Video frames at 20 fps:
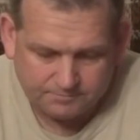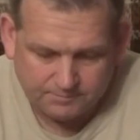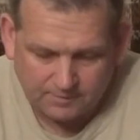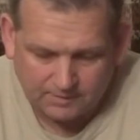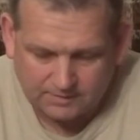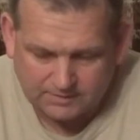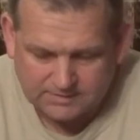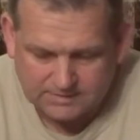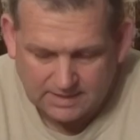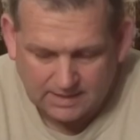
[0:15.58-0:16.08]

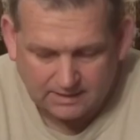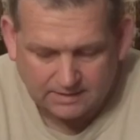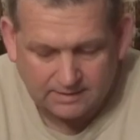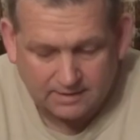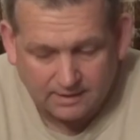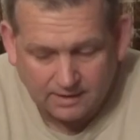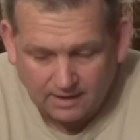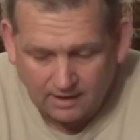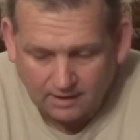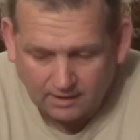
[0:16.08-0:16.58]
It's not
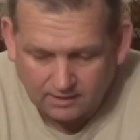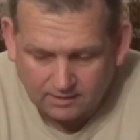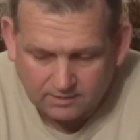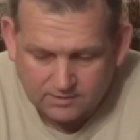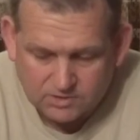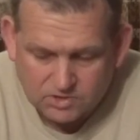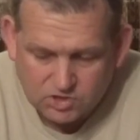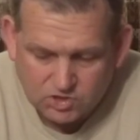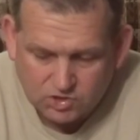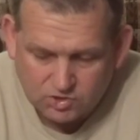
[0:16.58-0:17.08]
that hard
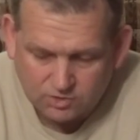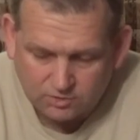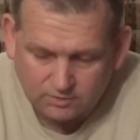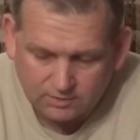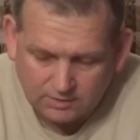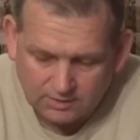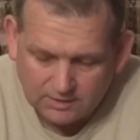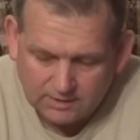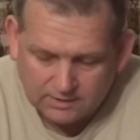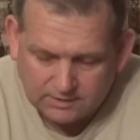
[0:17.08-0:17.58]
to
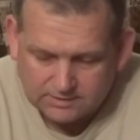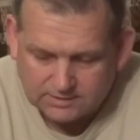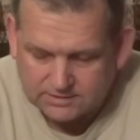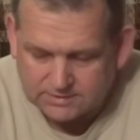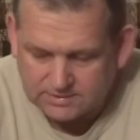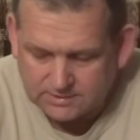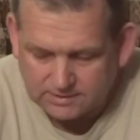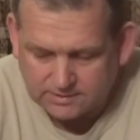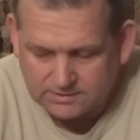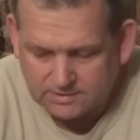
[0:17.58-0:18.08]

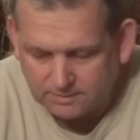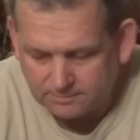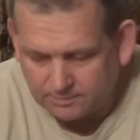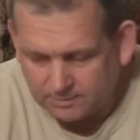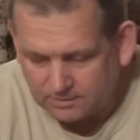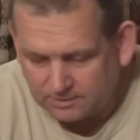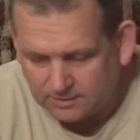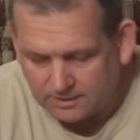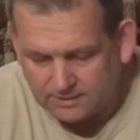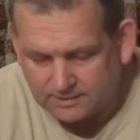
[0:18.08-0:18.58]
set
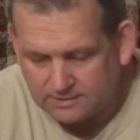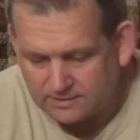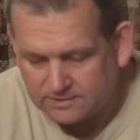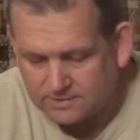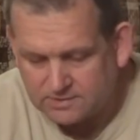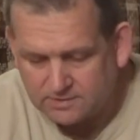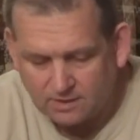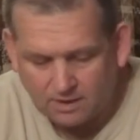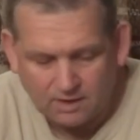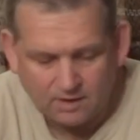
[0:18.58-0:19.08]
something like
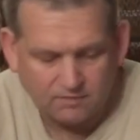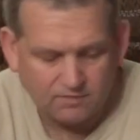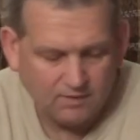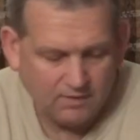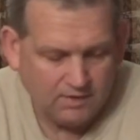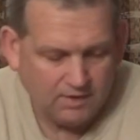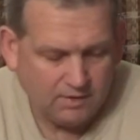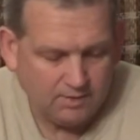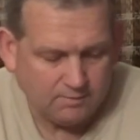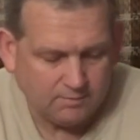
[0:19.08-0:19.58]
this off.
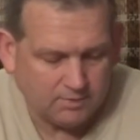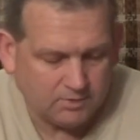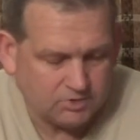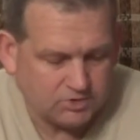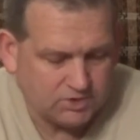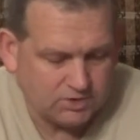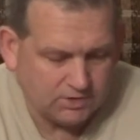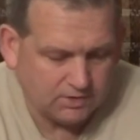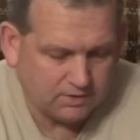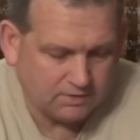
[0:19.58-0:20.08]
Most
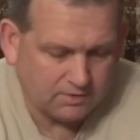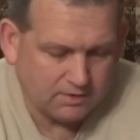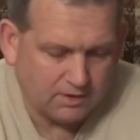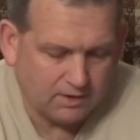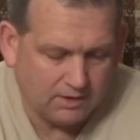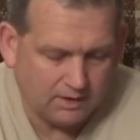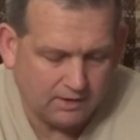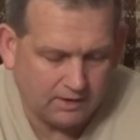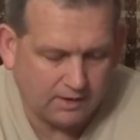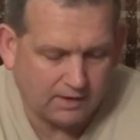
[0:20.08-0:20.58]
of you
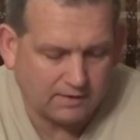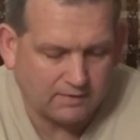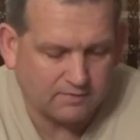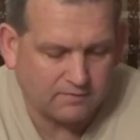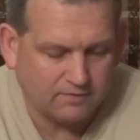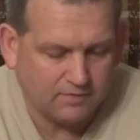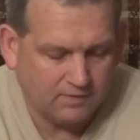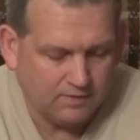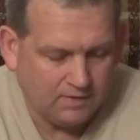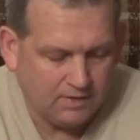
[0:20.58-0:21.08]

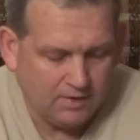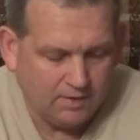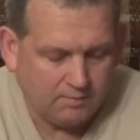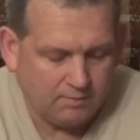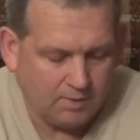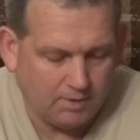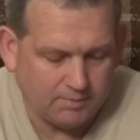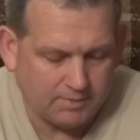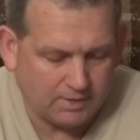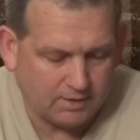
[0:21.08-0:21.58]
have
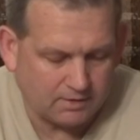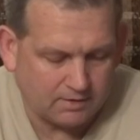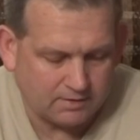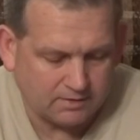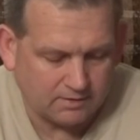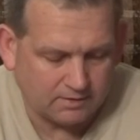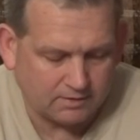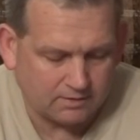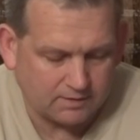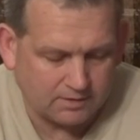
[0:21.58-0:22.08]
probably
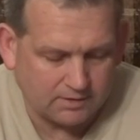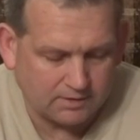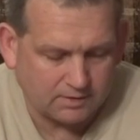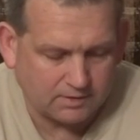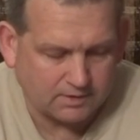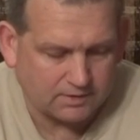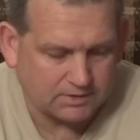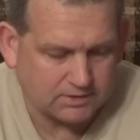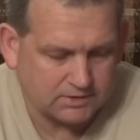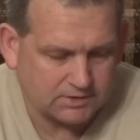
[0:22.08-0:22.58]
you're
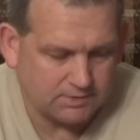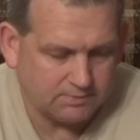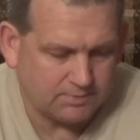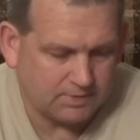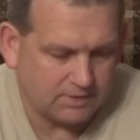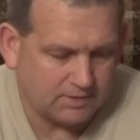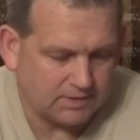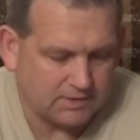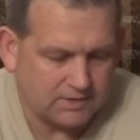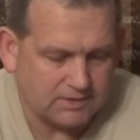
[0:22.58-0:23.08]
accustomed to
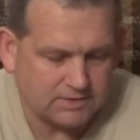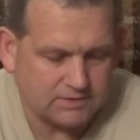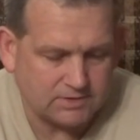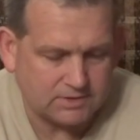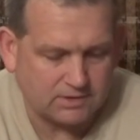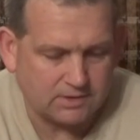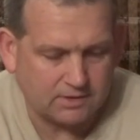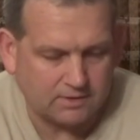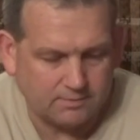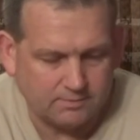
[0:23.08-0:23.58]
these. You
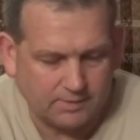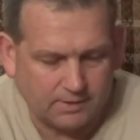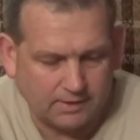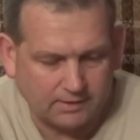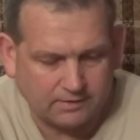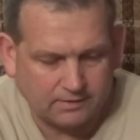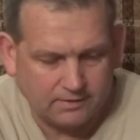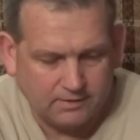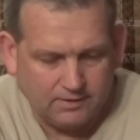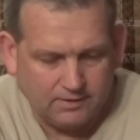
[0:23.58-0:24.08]
get them at